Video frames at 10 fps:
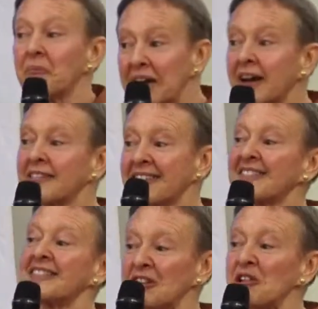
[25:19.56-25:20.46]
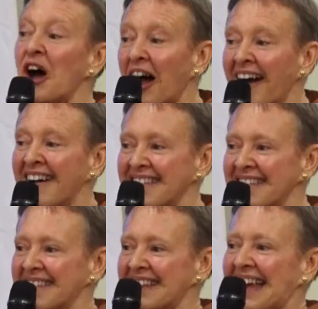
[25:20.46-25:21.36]
because it's in the law.
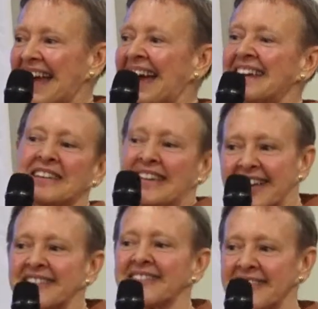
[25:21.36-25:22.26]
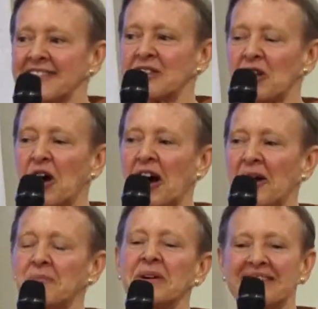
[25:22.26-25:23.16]
And yes, it's in the
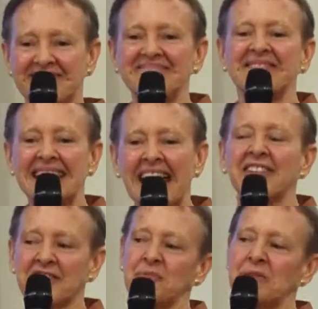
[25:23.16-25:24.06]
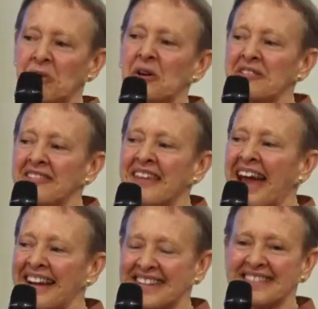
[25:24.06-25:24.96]
law, but it has to be more than
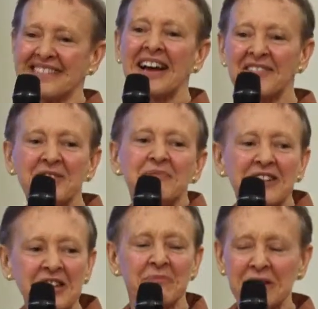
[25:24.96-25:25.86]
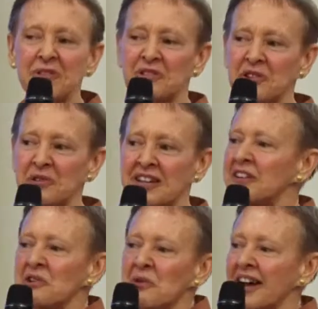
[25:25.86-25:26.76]
that. There has to be a commitment to it.
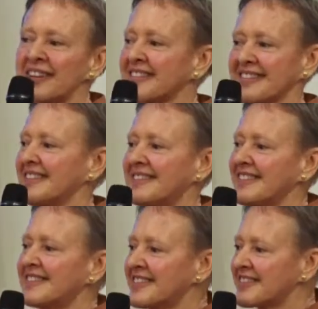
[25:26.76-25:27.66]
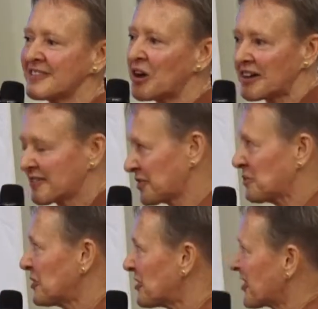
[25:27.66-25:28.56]
Otherwise, it's just not going to
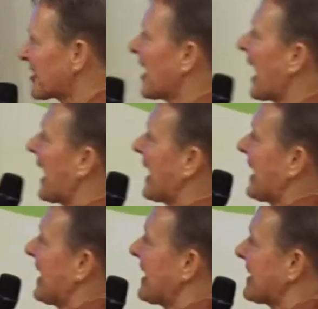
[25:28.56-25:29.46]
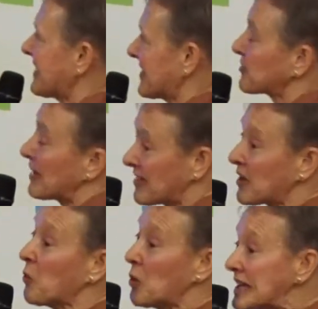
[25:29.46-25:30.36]
work. And so I
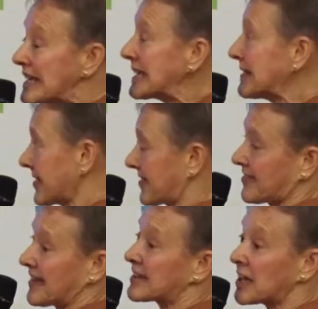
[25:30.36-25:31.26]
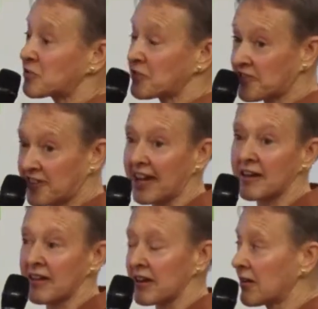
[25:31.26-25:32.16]
think willingness and
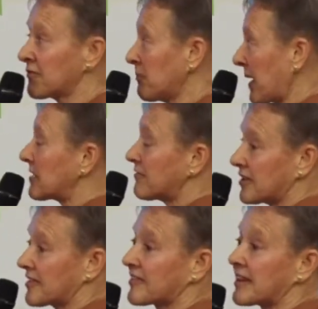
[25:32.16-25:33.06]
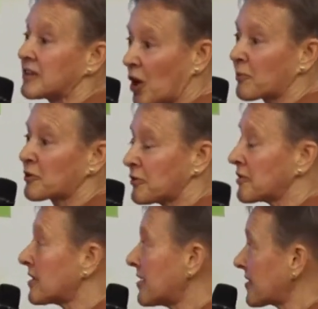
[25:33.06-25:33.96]
understanding of the benefits and the
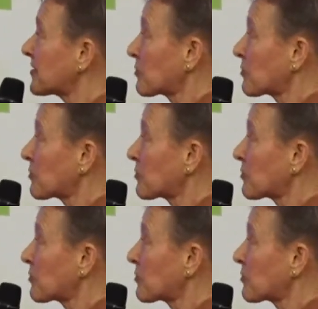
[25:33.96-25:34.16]
opportunities is